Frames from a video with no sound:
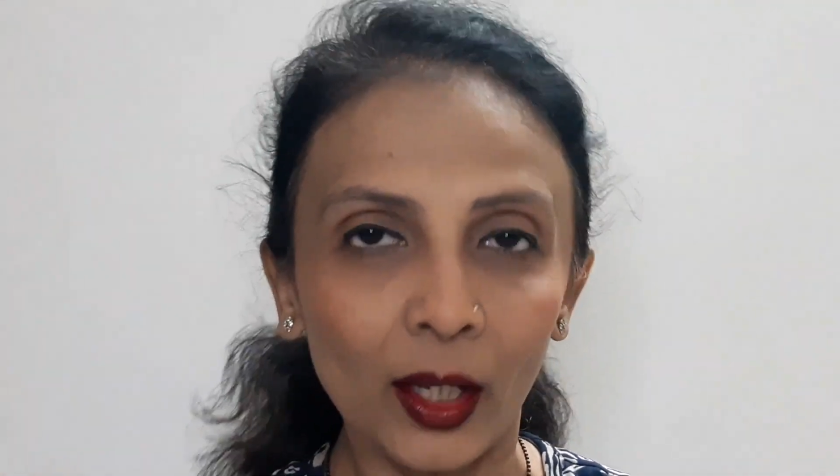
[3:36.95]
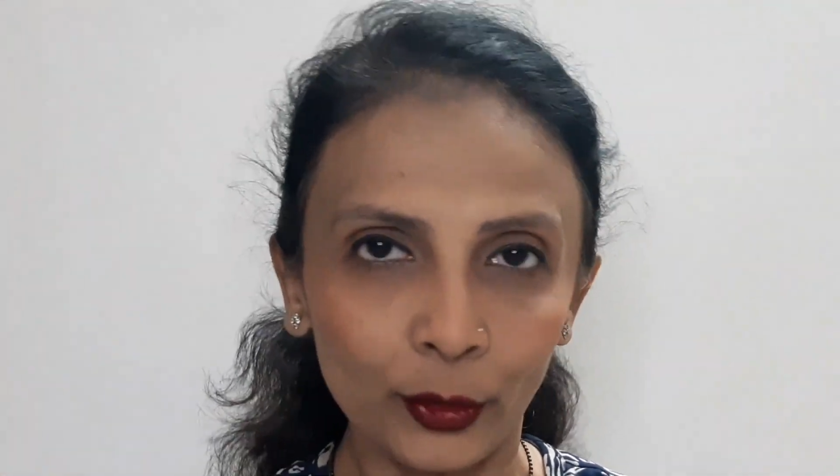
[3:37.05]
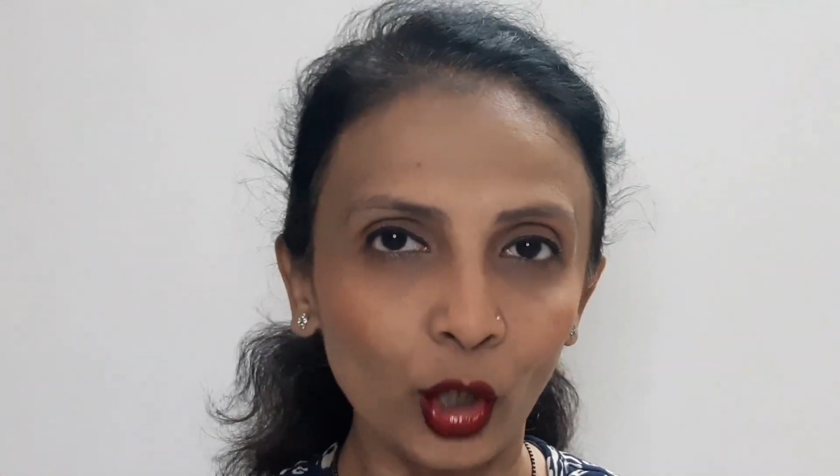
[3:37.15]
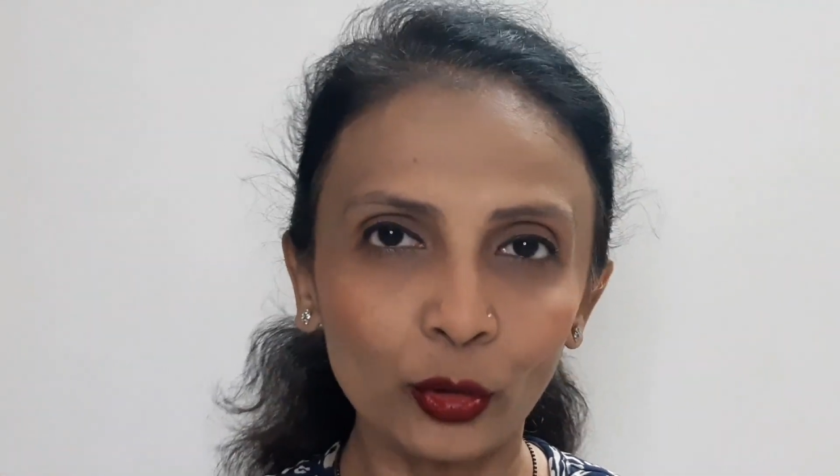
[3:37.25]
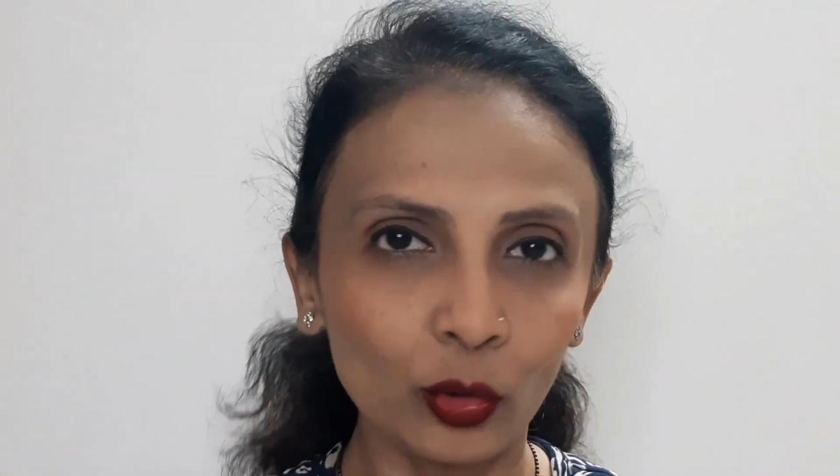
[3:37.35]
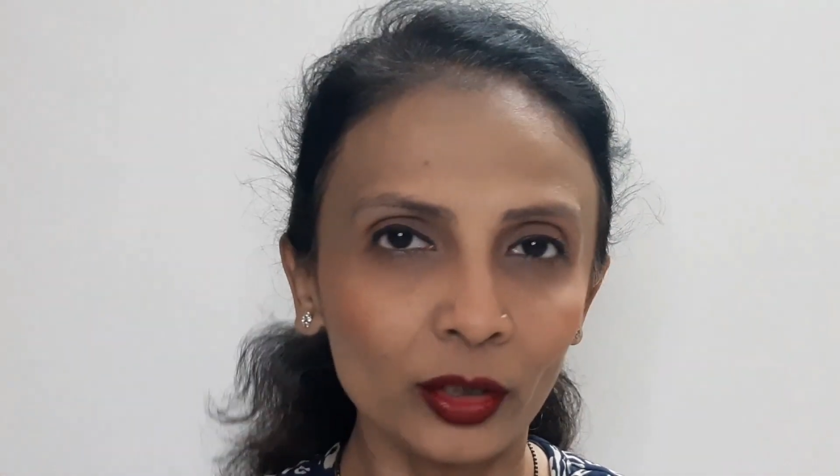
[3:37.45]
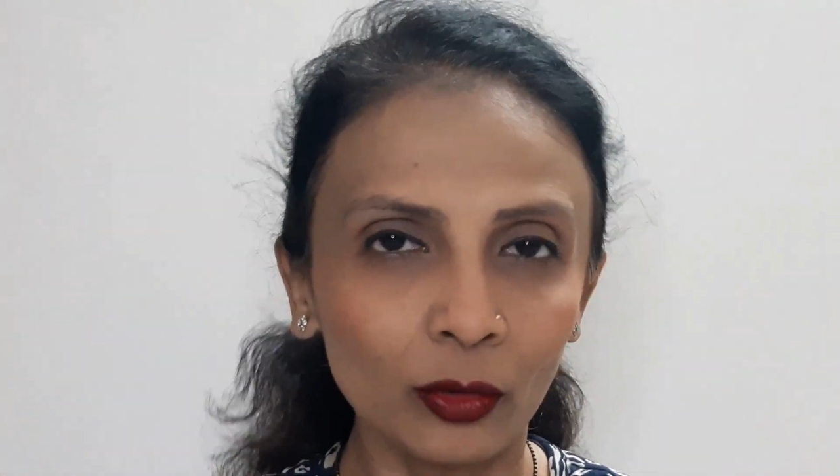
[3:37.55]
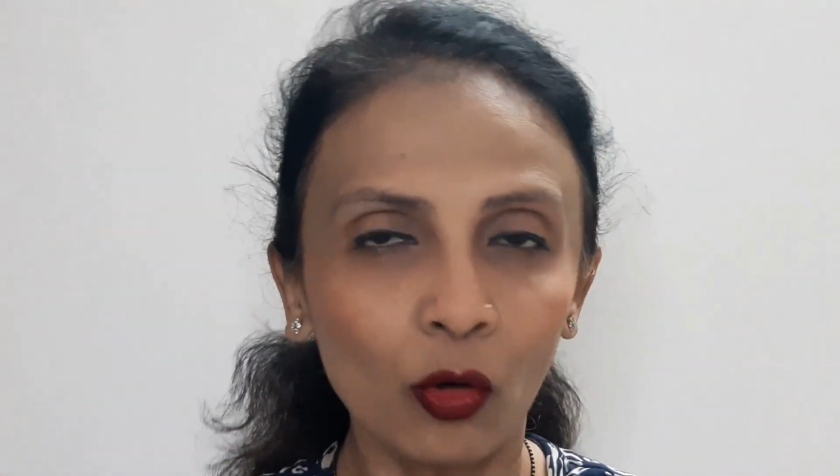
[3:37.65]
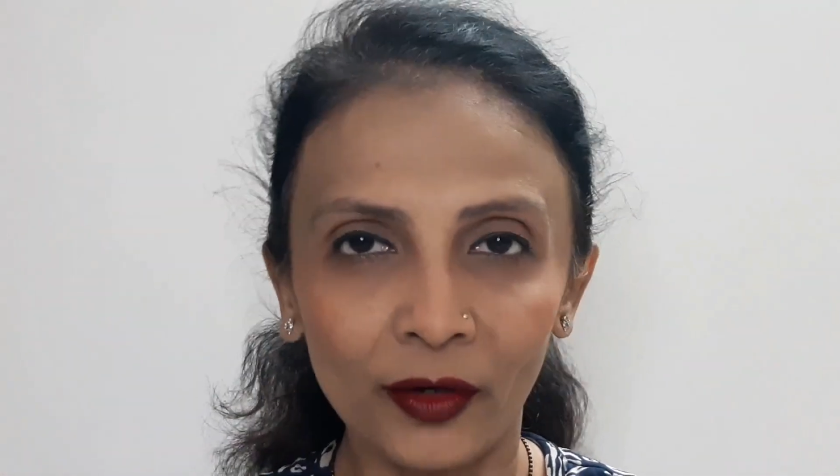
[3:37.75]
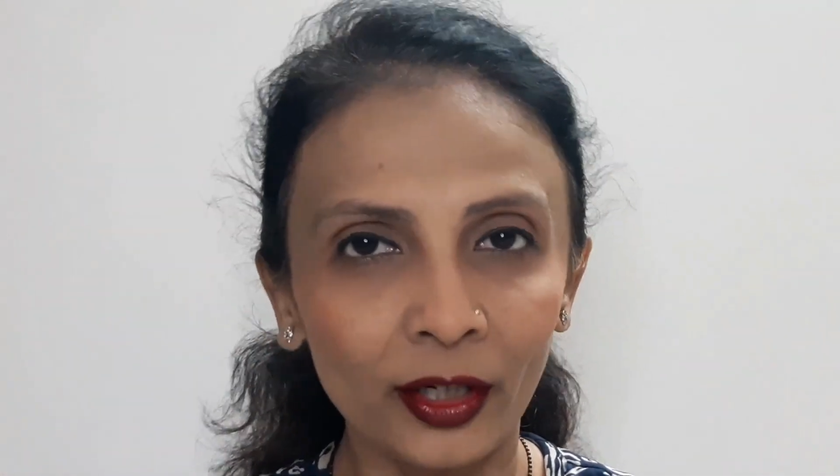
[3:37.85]
Not in
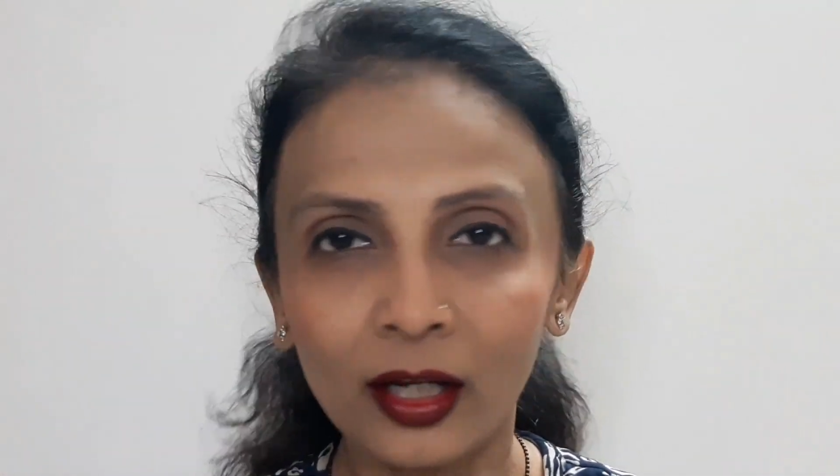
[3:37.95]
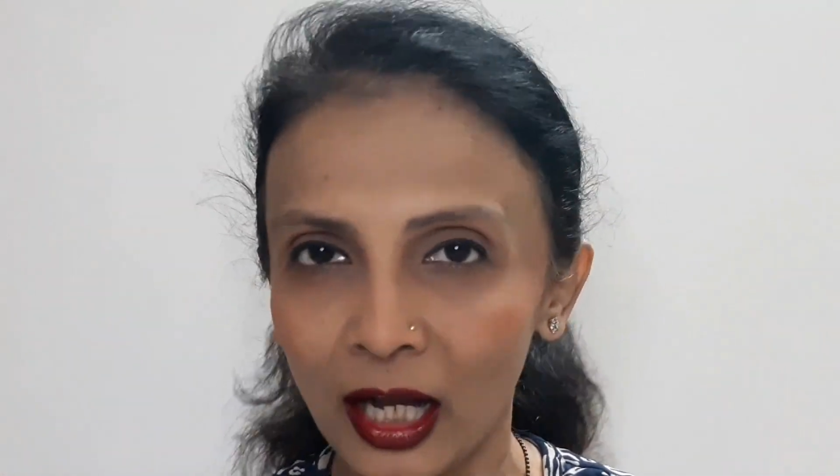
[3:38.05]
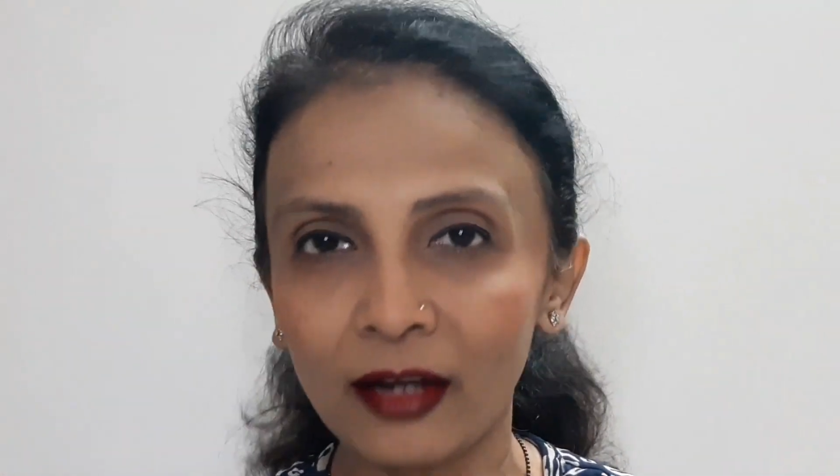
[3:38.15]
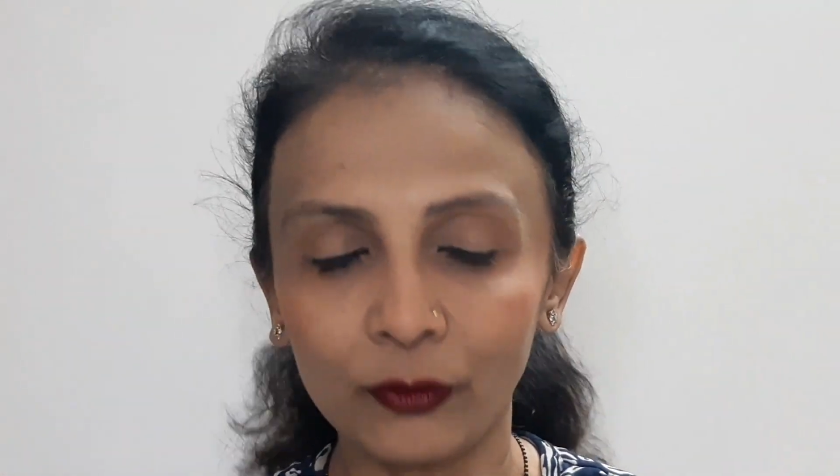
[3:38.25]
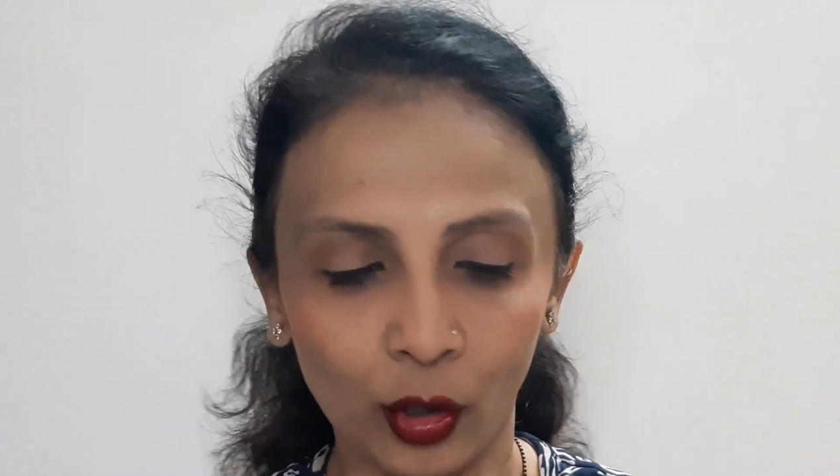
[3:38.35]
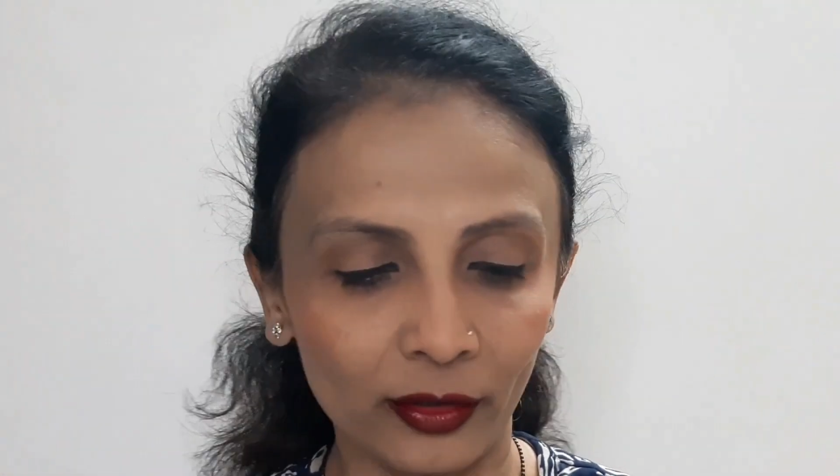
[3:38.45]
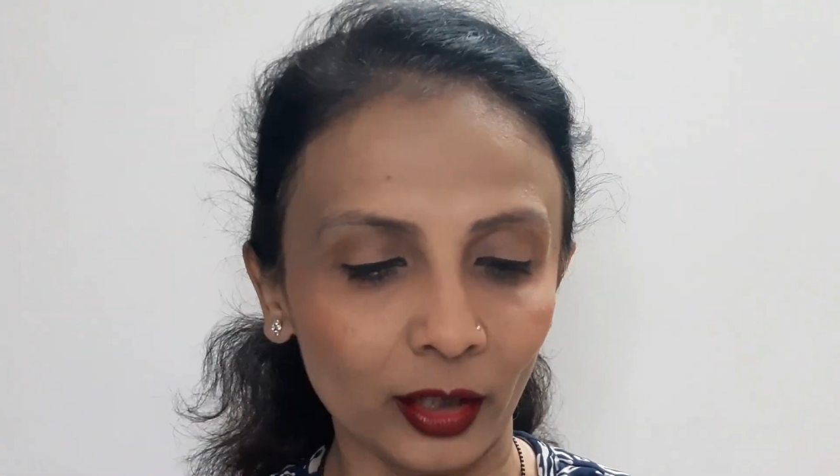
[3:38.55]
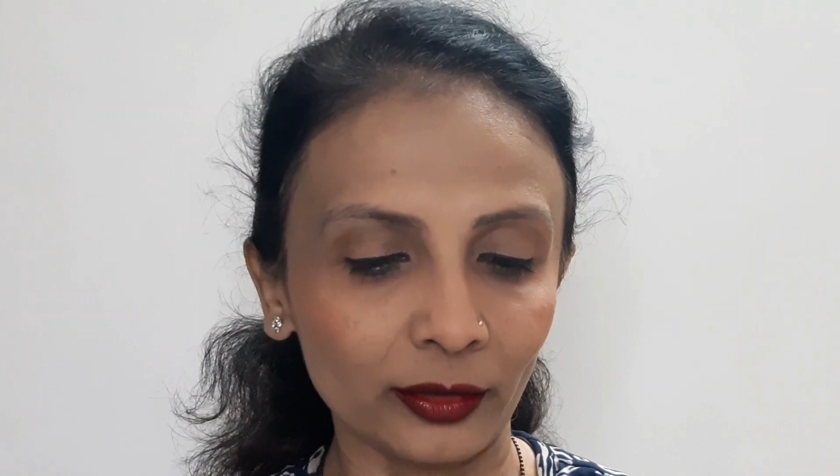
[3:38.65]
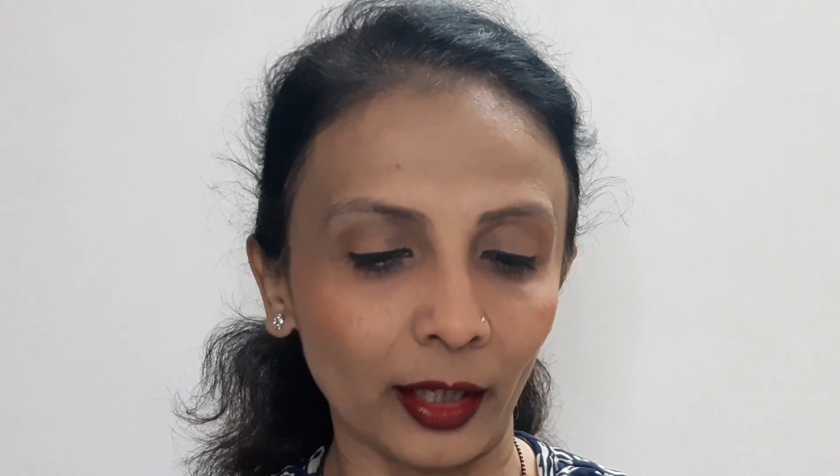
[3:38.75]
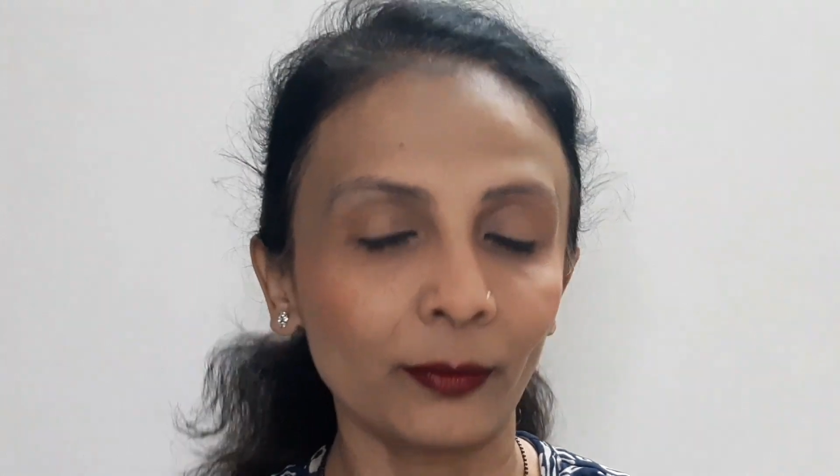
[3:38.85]
over here, I have not
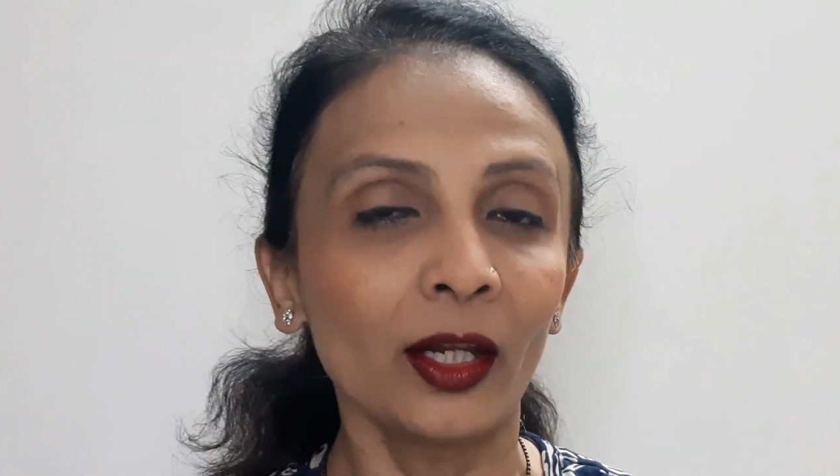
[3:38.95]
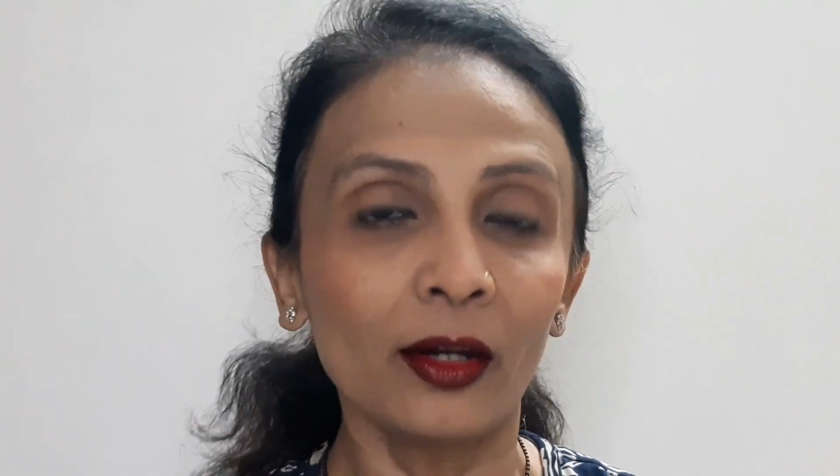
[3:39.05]
done that.